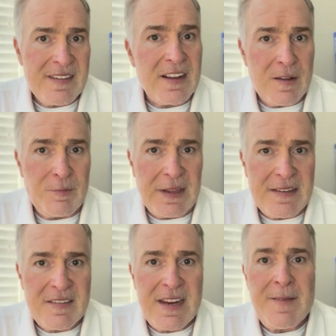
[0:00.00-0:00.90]
and
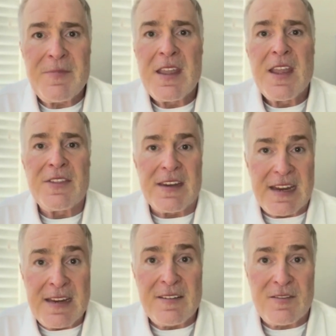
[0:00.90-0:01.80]
complexity, that
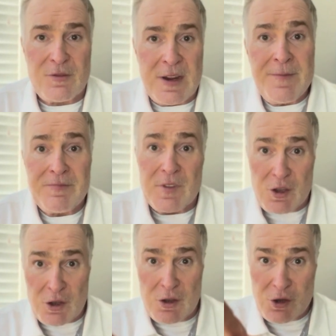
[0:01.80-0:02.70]
industry,
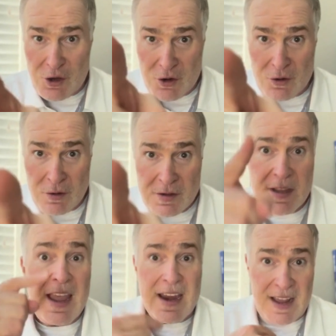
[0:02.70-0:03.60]
you
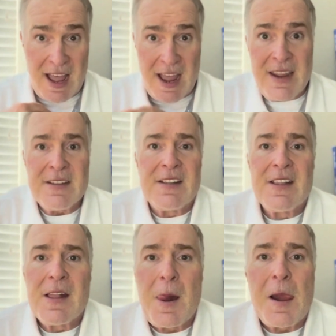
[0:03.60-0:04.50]
and I,
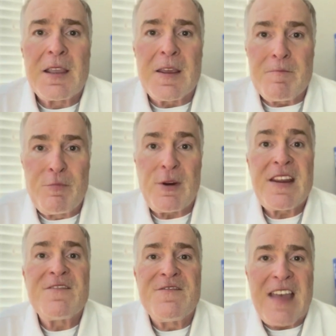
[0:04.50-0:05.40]
can
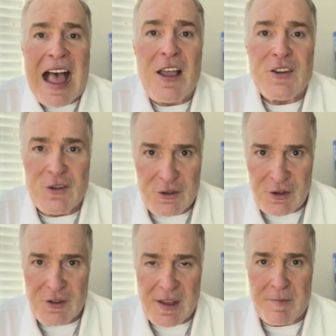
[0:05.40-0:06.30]
bring value
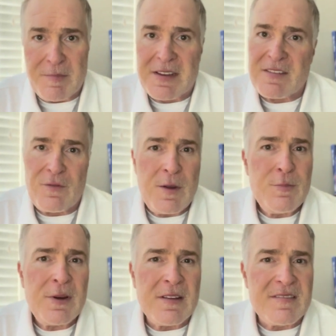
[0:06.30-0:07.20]
to them. Because if we
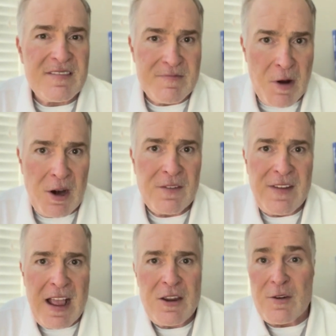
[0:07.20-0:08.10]
bring smart
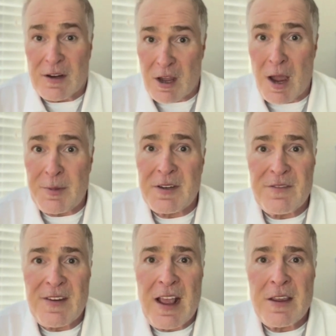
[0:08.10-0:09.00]
value and
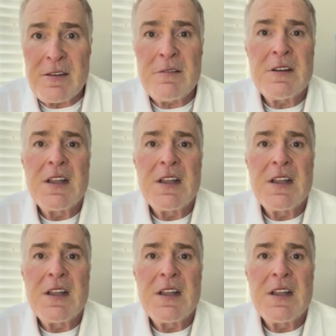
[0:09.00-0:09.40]
competent value,